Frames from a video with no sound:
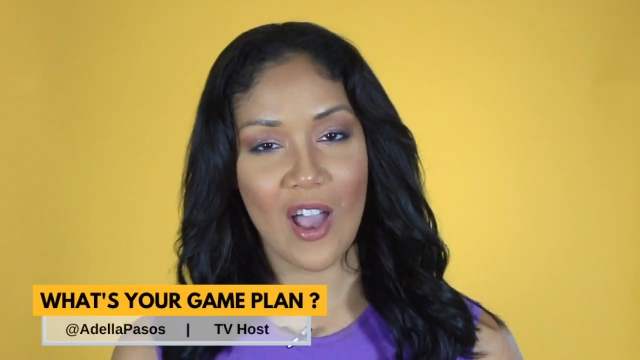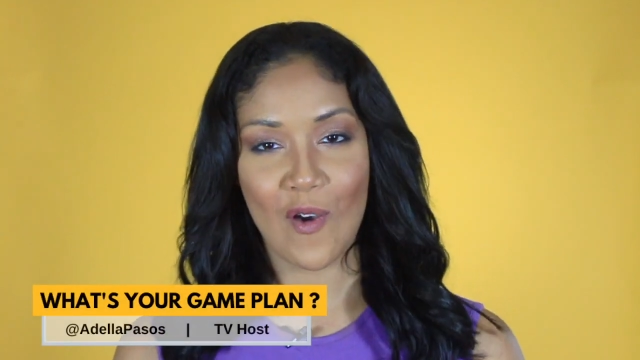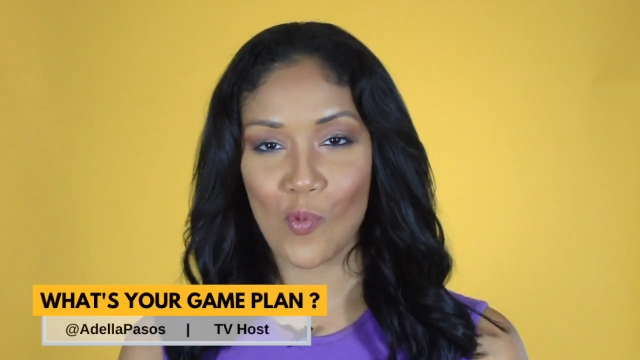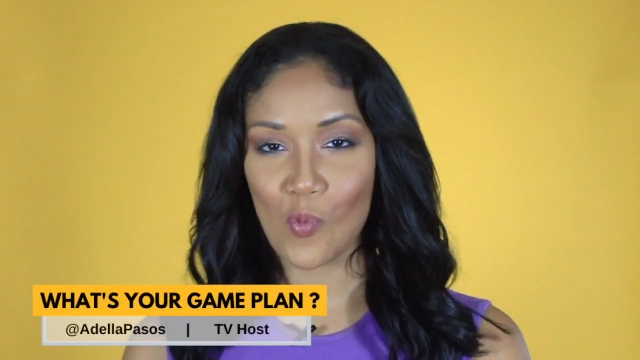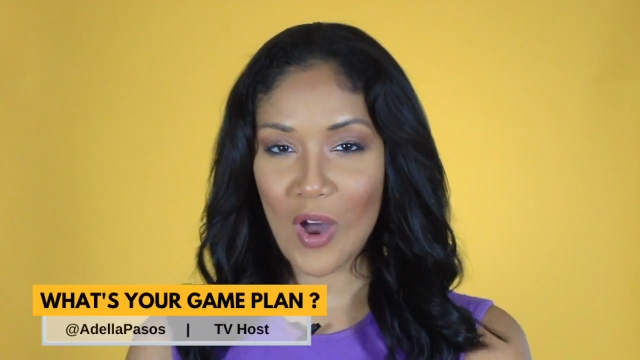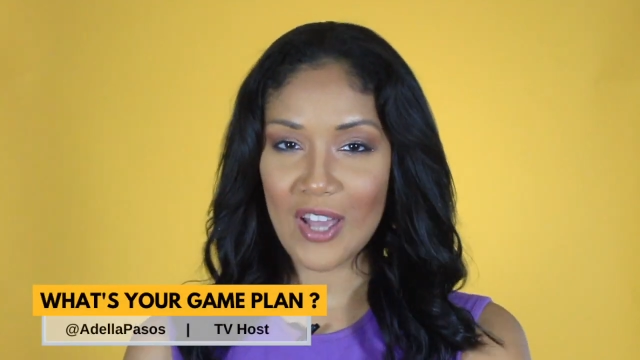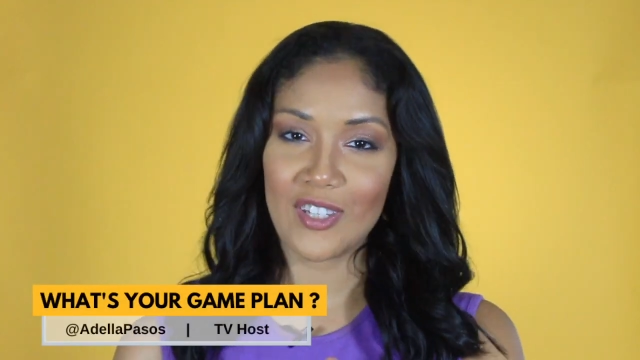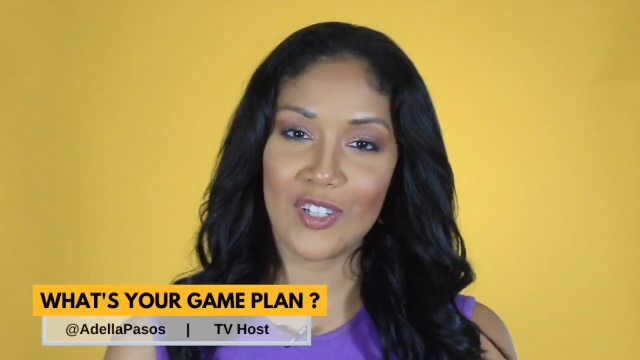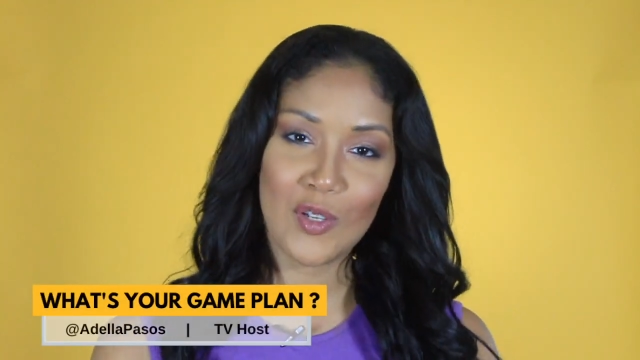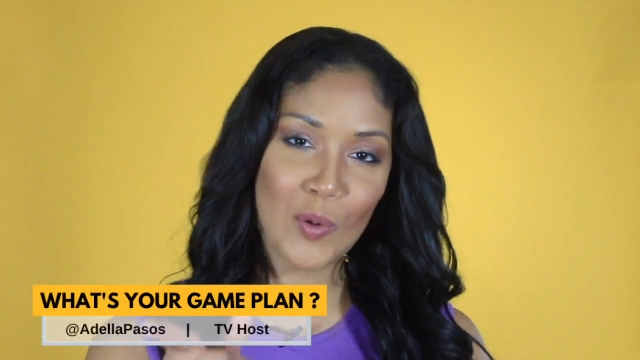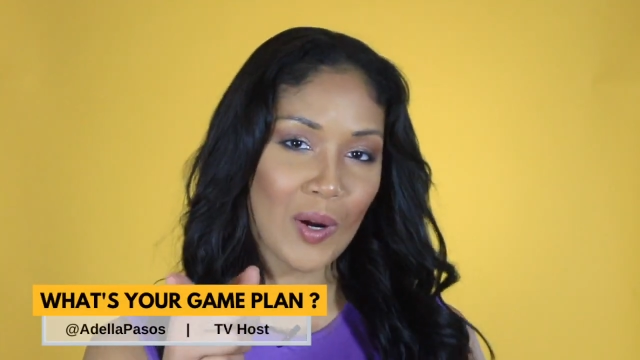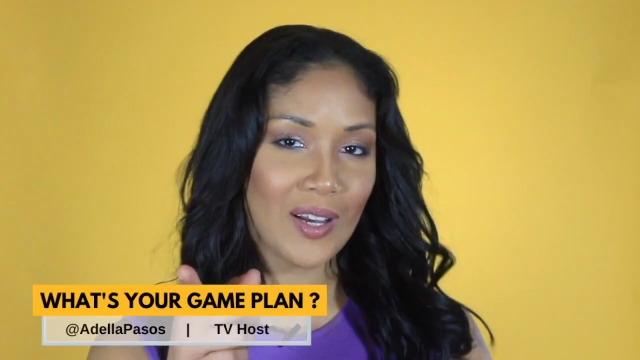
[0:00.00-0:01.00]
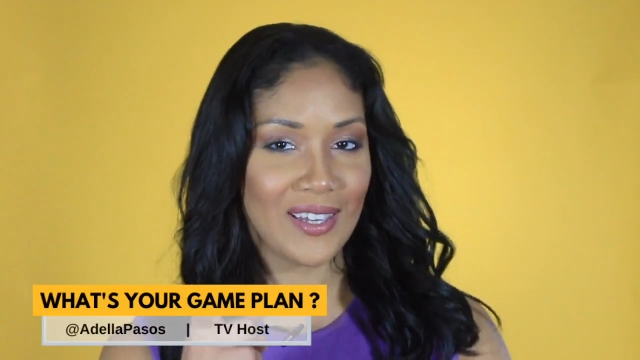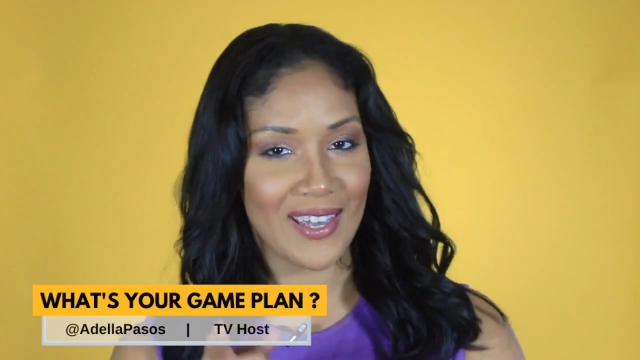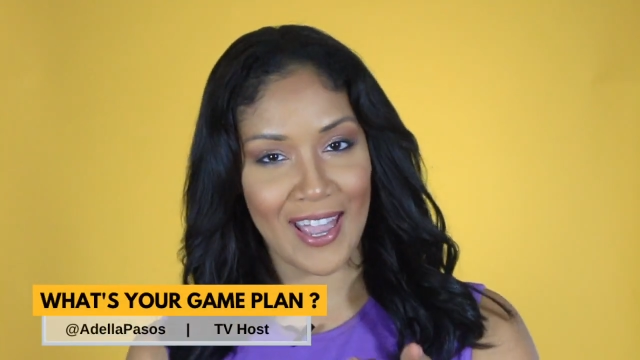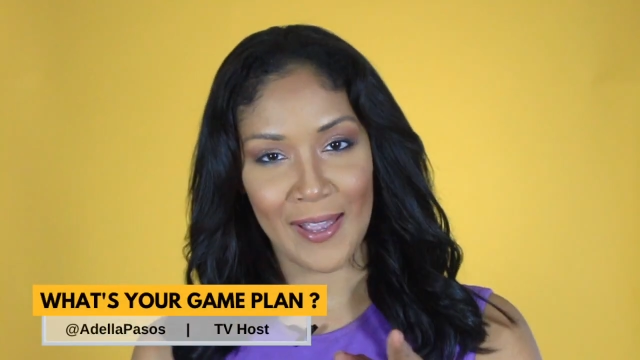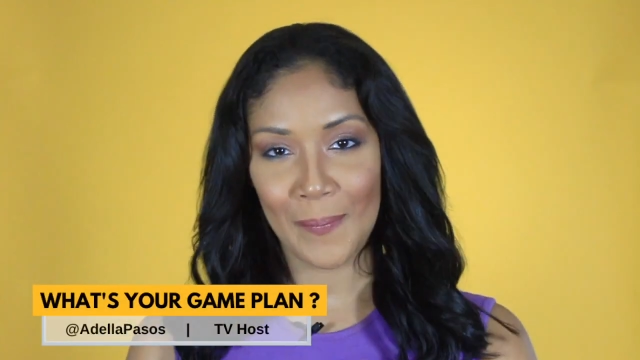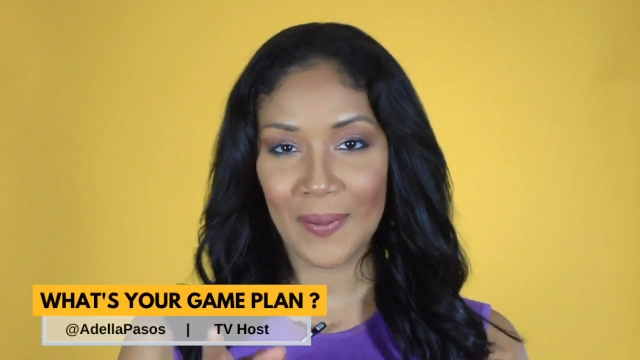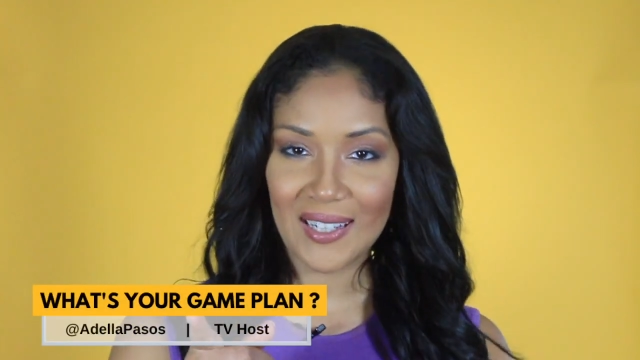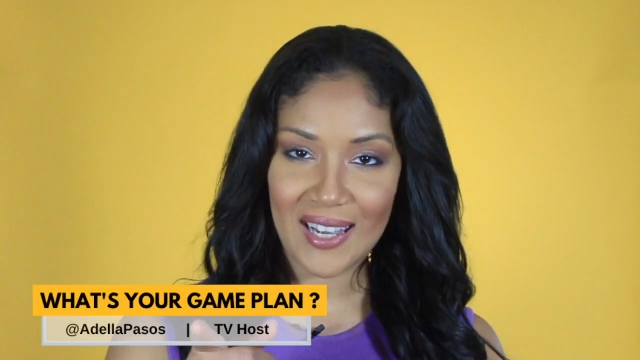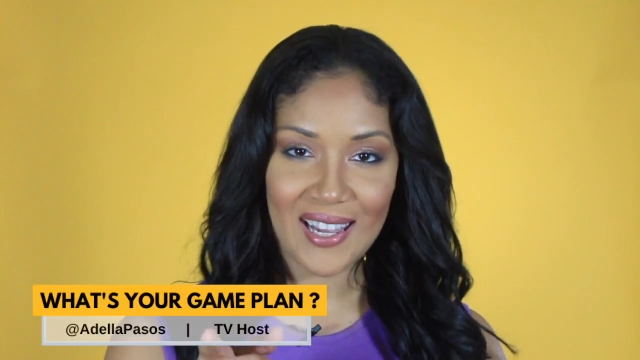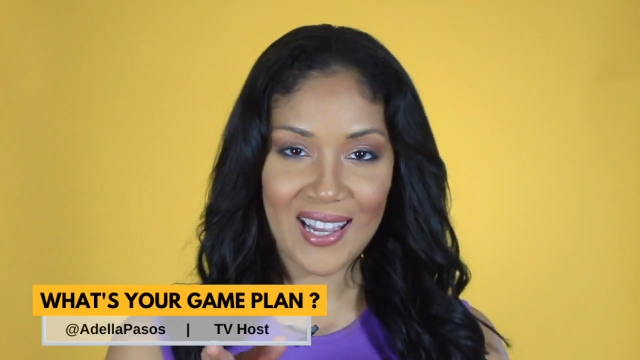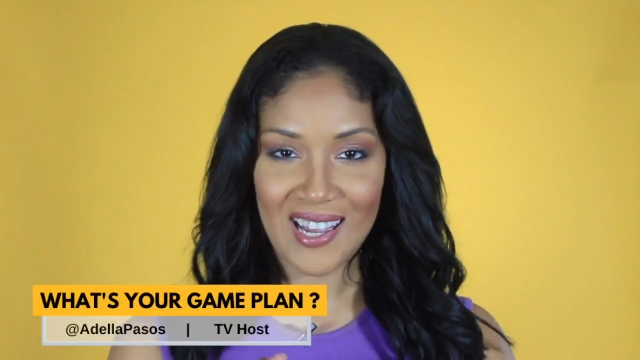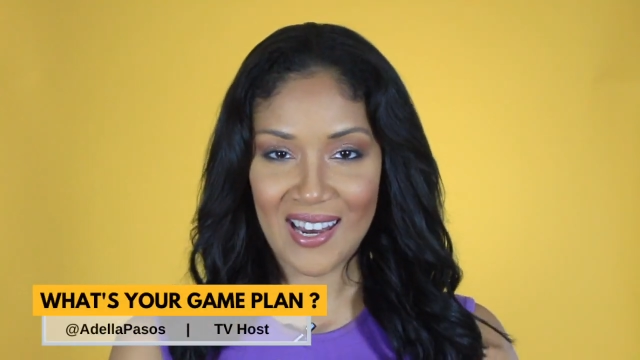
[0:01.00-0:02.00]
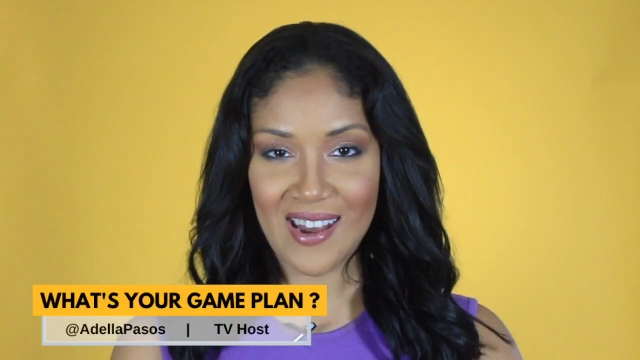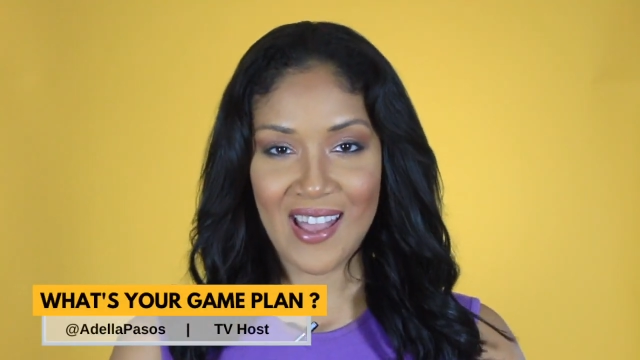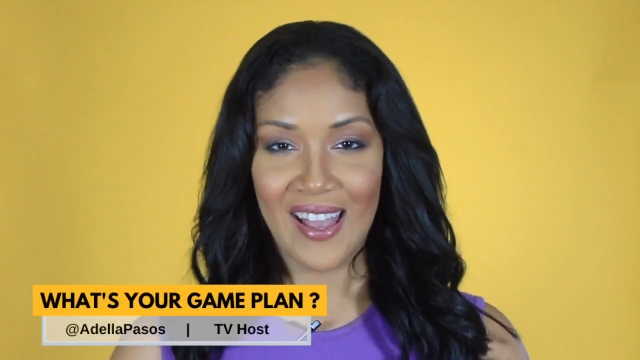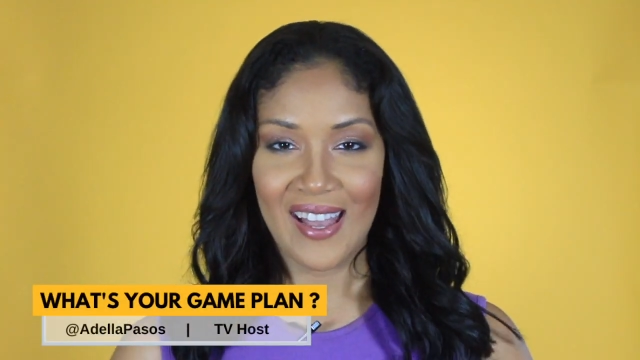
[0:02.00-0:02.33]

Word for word: of What's Your Game Plan?